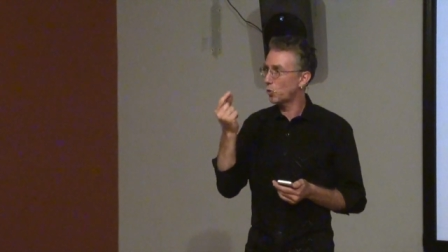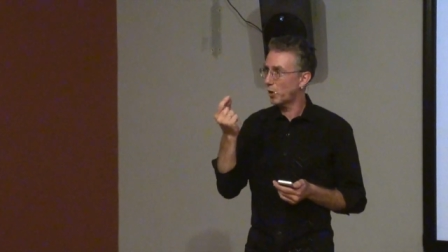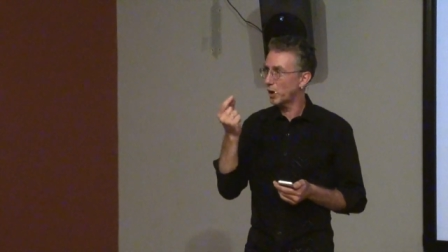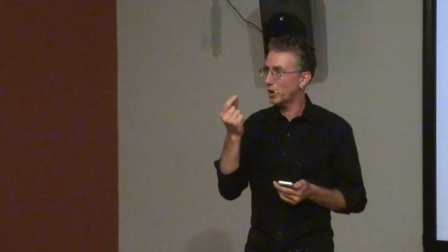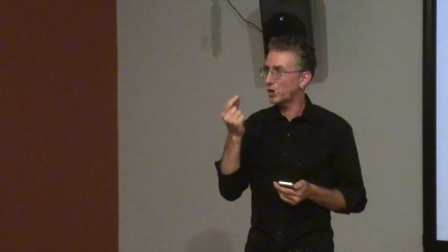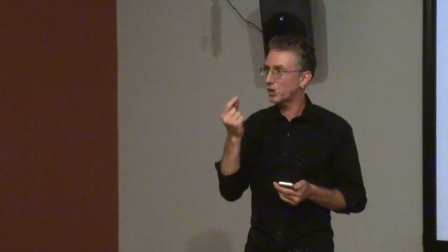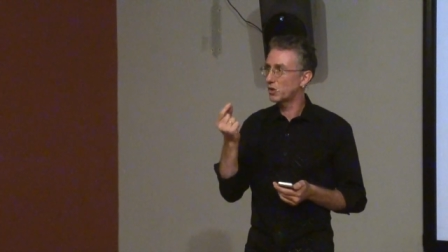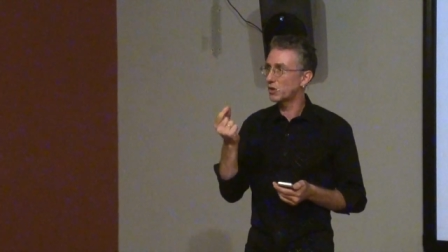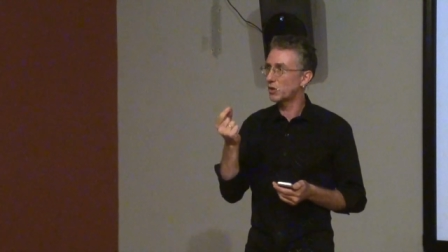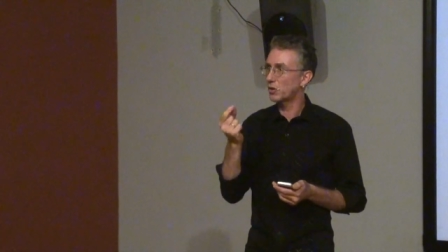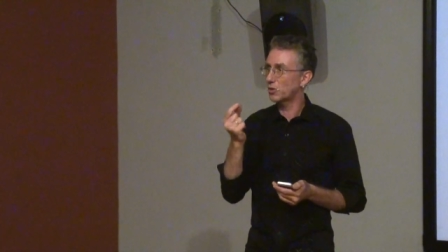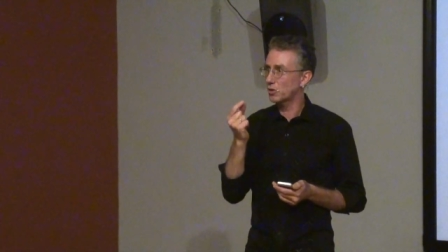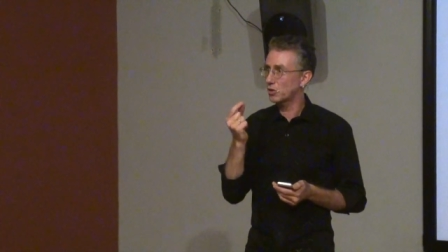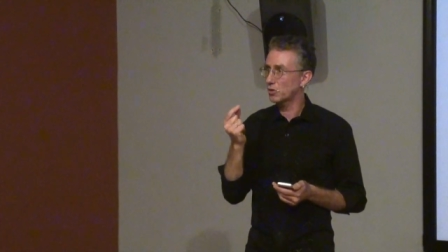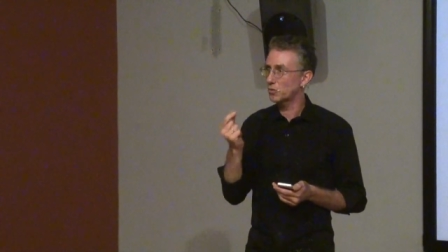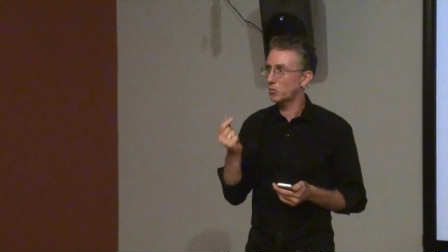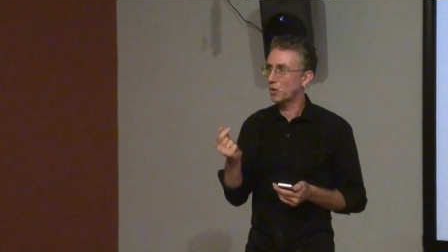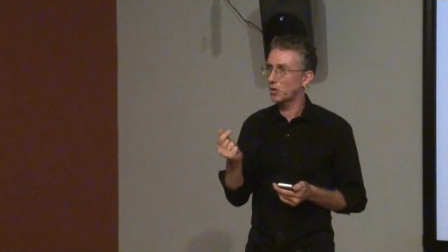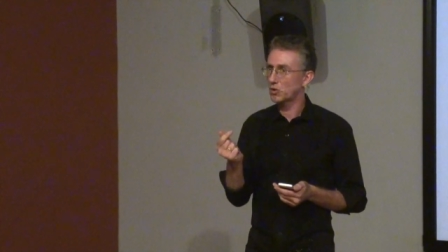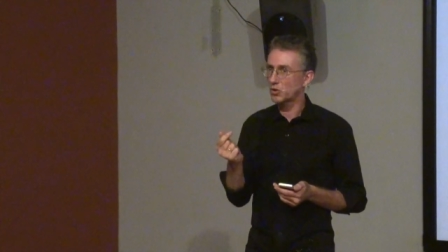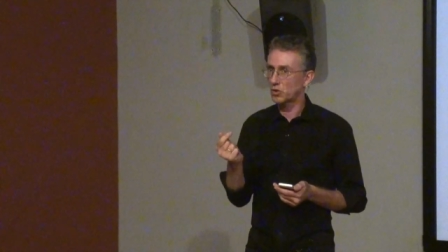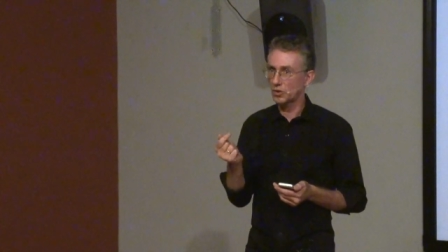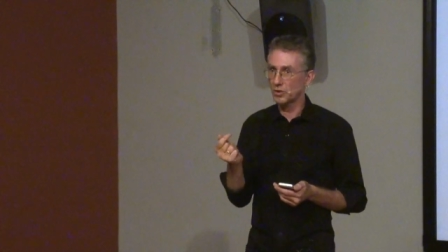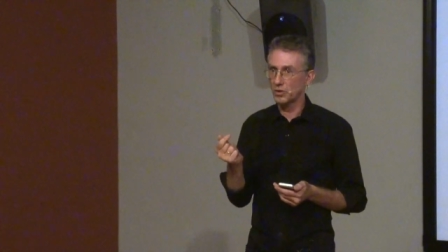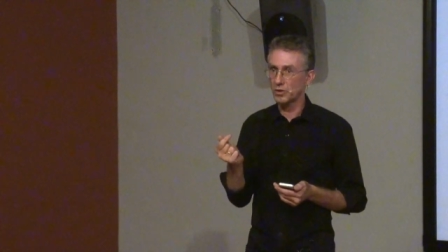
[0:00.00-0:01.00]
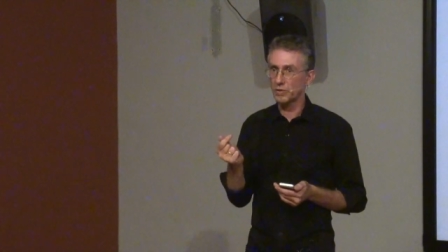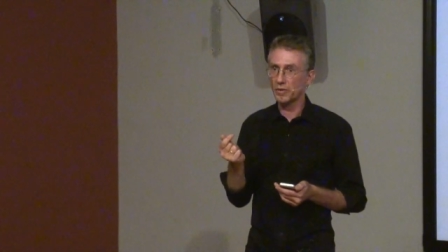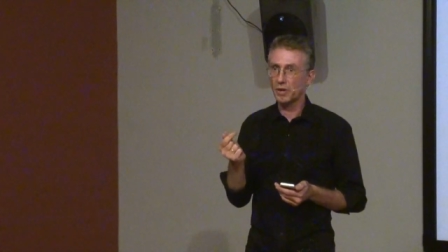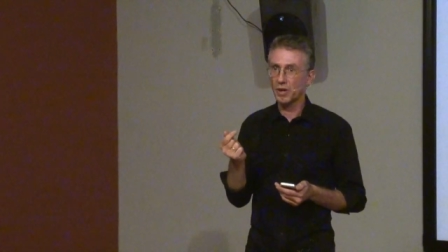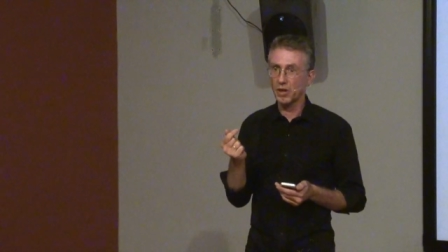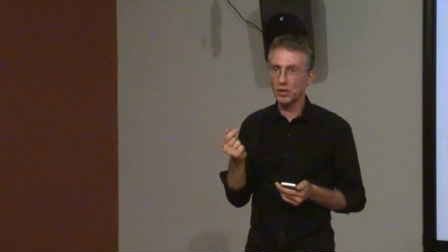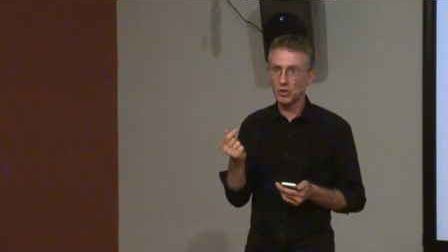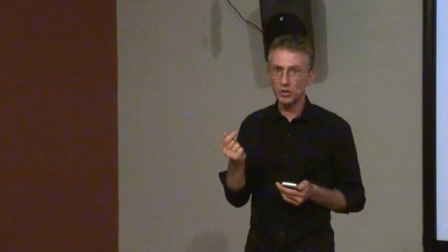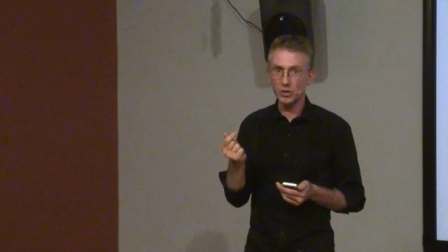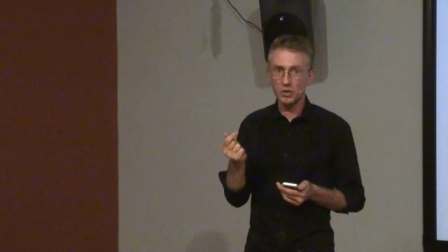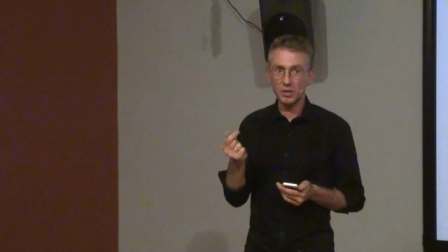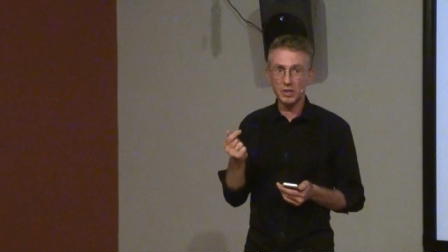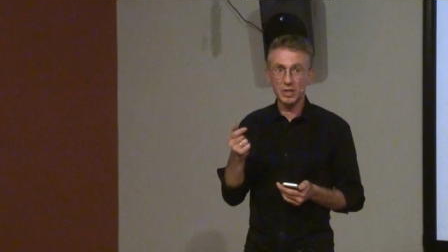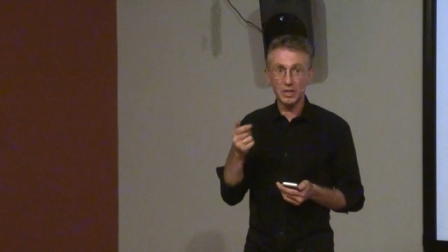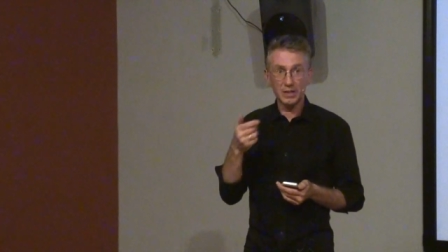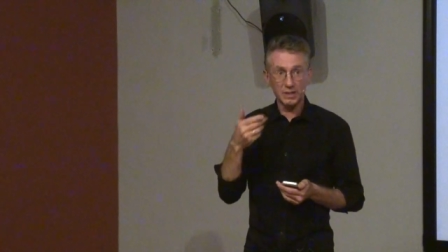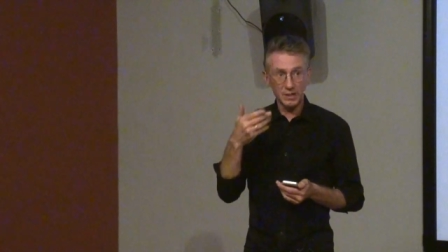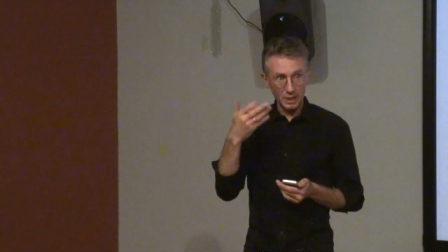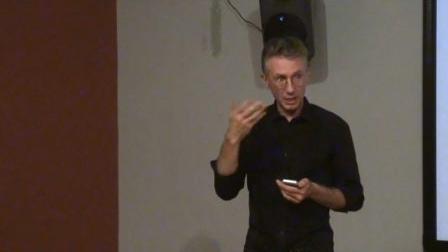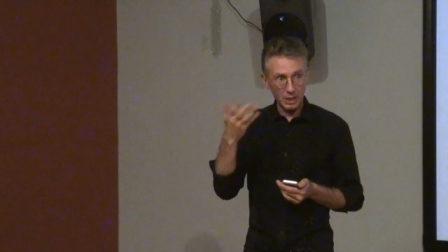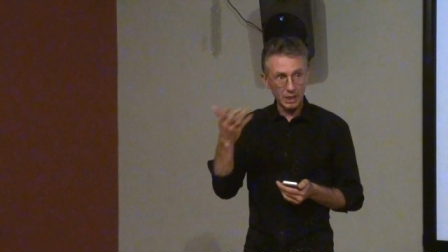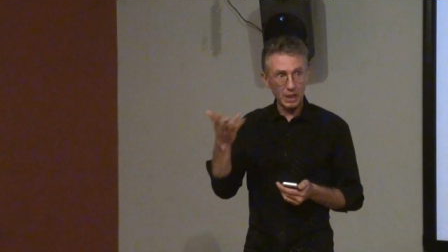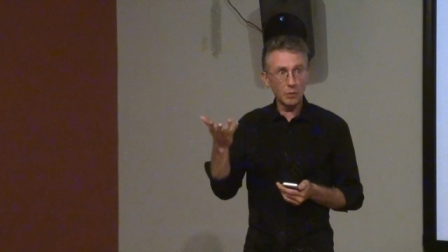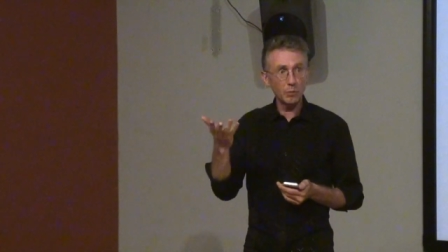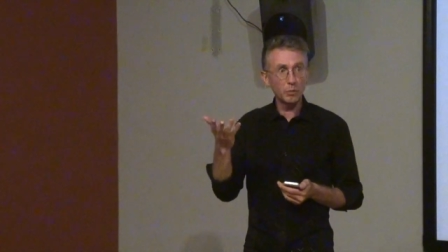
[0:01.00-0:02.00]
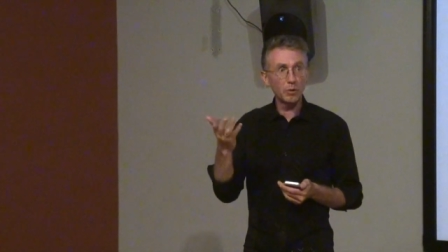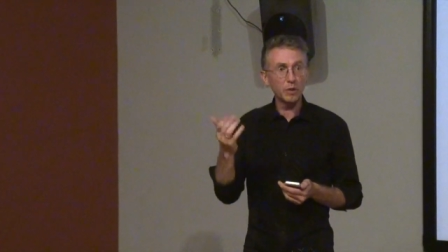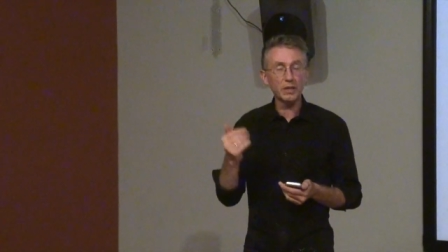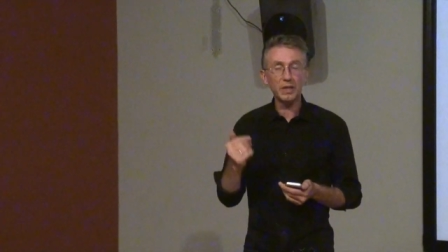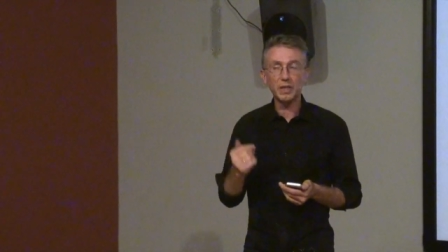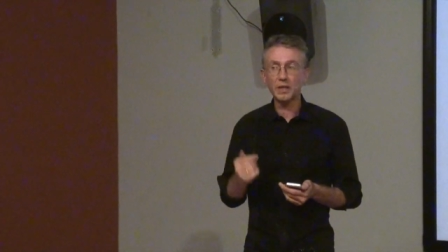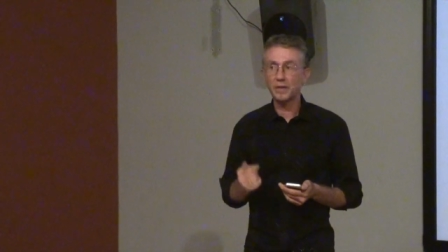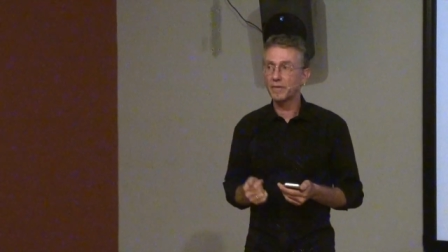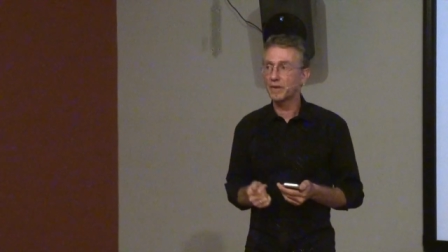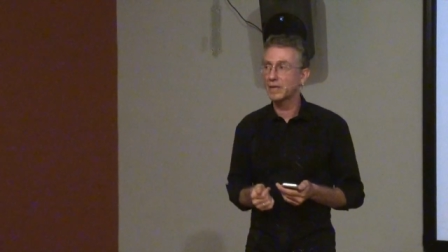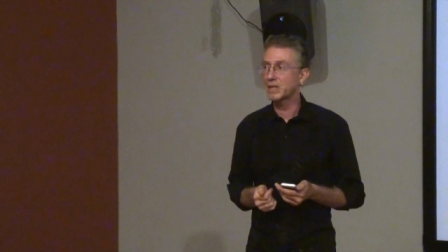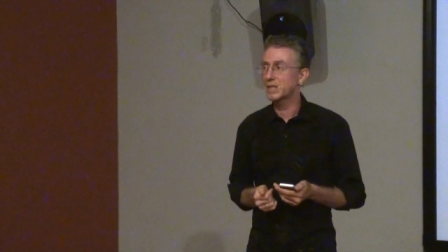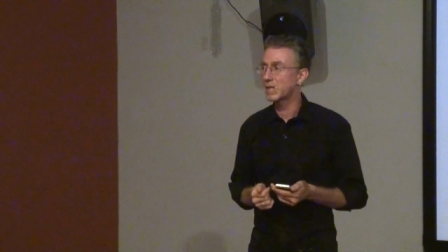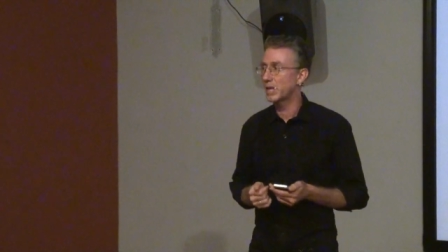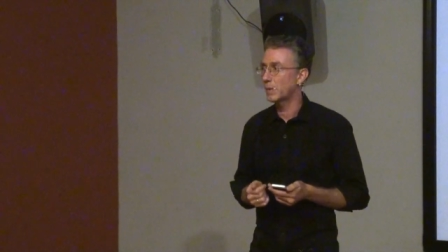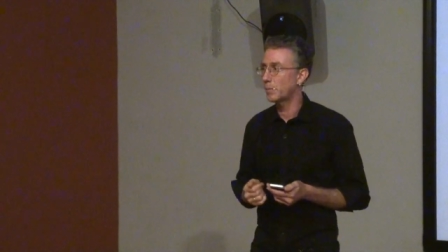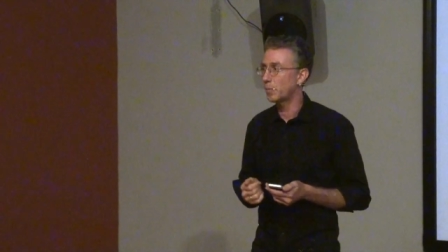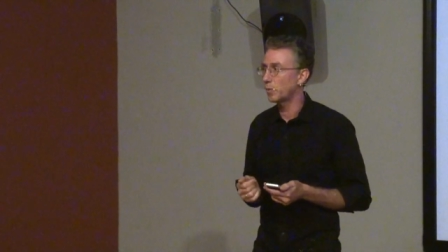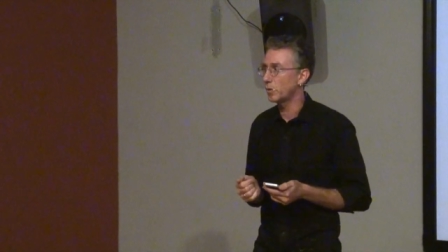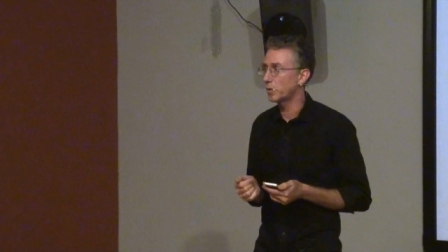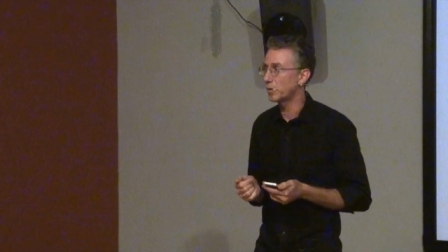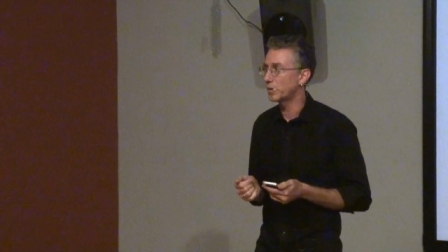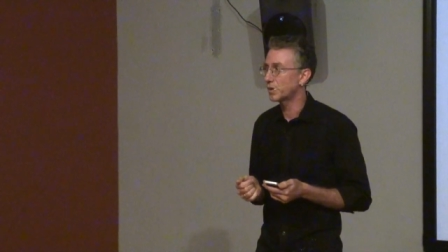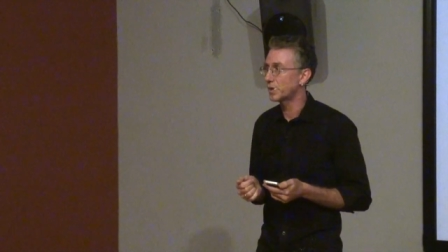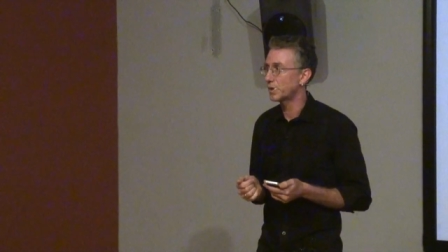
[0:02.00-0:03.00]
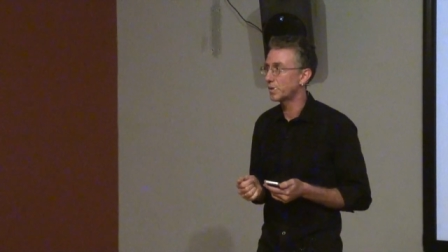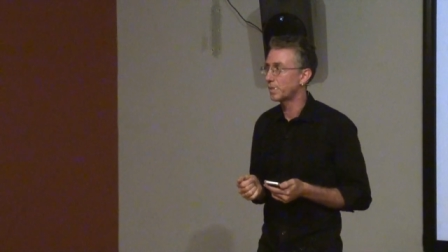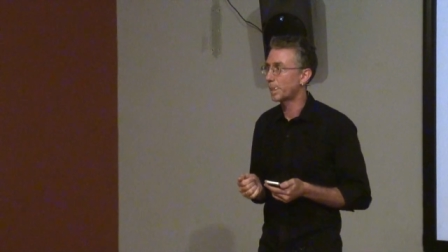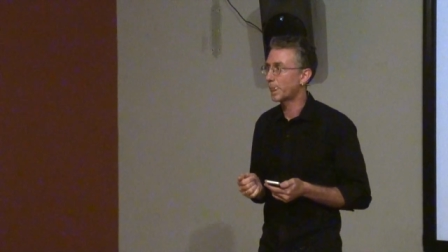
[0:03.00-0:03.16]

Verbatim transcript: question those structures of consciousness, and I will give examples.